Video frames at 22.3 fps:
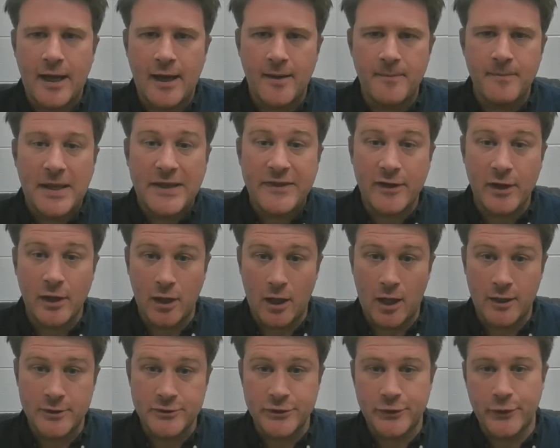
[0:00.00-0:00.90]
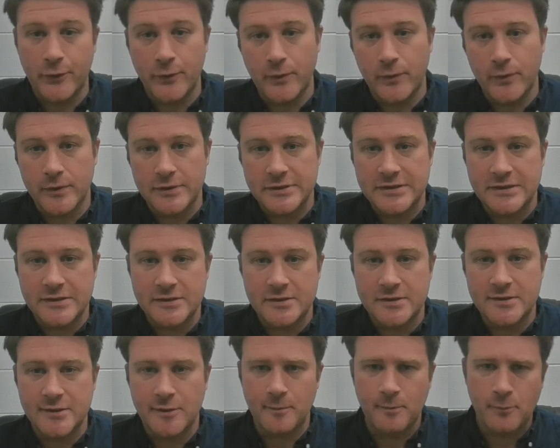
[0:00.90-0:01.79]
methodological courses,
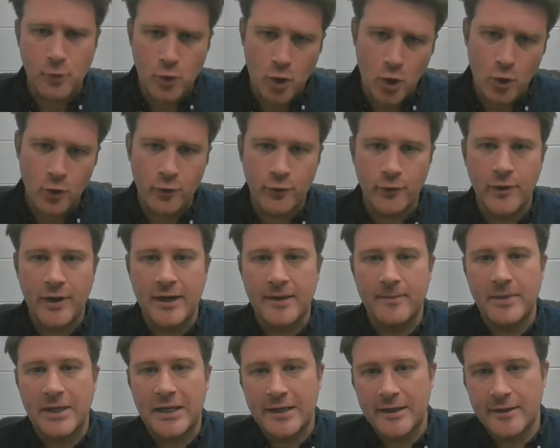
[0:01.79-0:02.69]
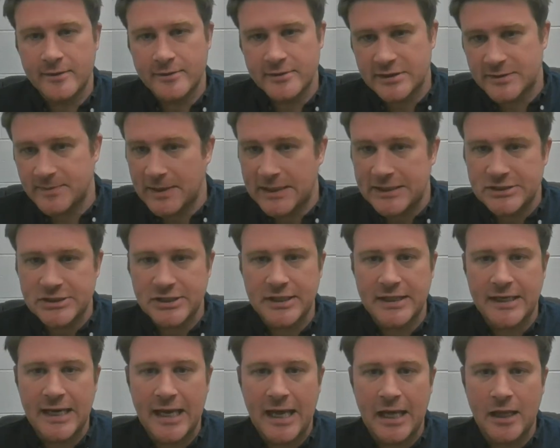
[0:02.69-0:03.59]
so programming, spatial
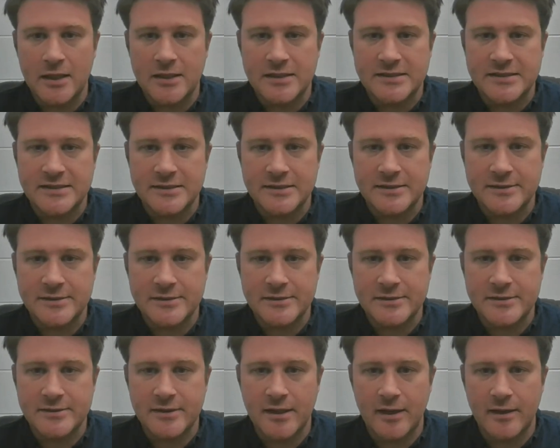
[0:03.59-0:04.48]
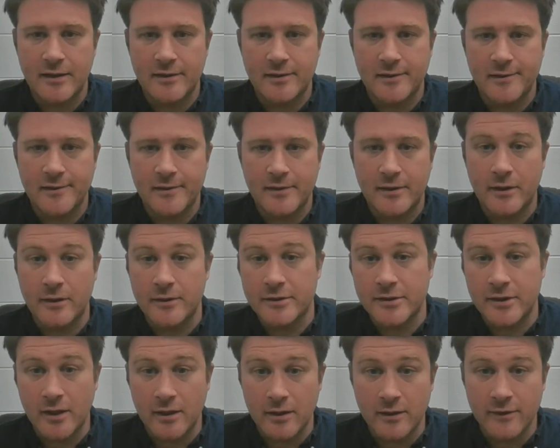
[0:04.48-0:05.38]
analysis,
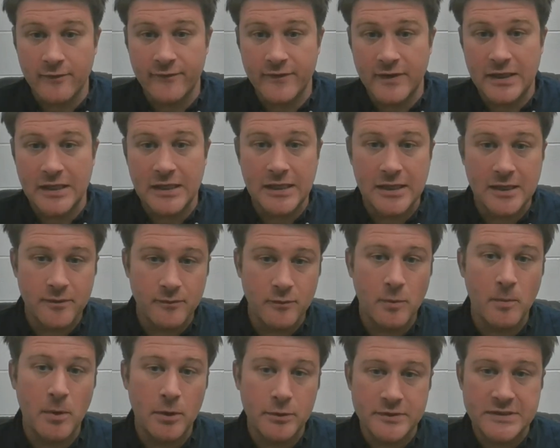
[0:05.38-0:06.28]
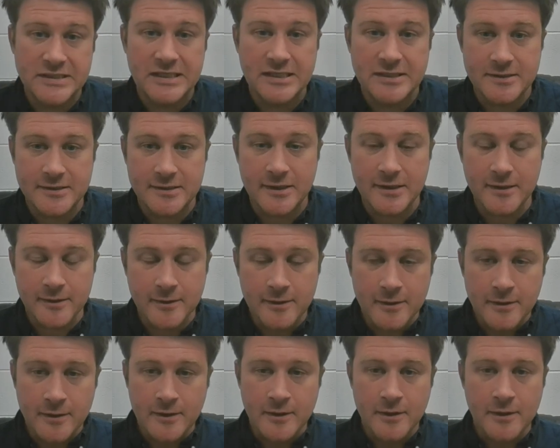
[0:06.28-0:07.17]
cartography, and remote
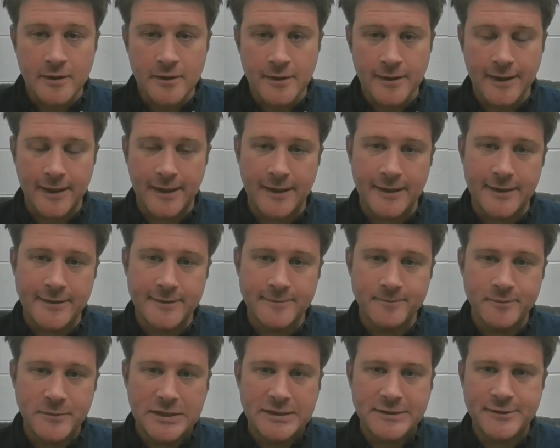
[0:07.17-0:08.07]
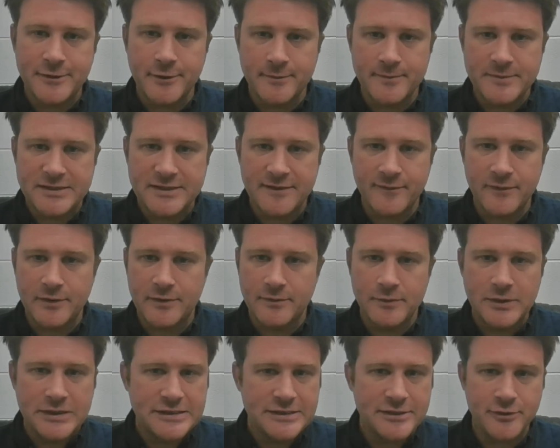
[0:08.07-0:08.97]
sensing. In terms of the
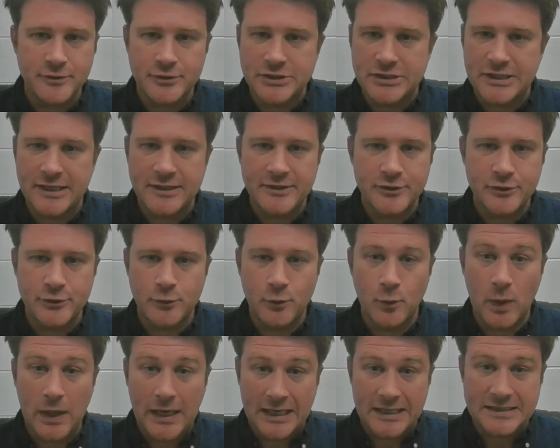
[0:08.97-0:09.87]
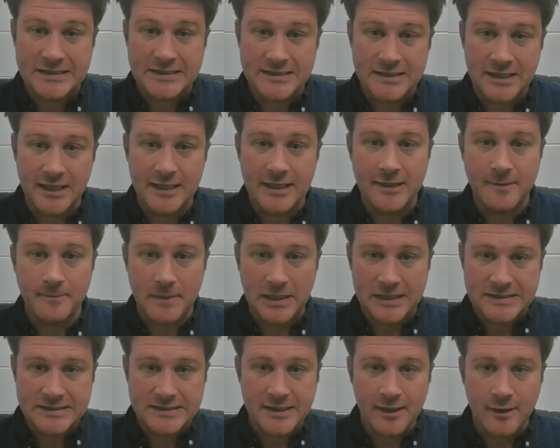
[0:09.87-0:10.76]
research I do, what I study
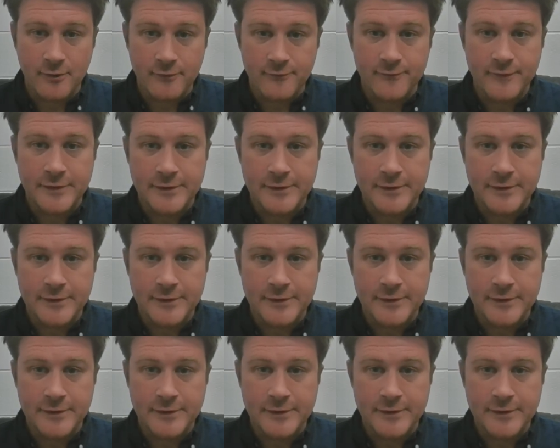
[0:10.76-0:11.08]
myself,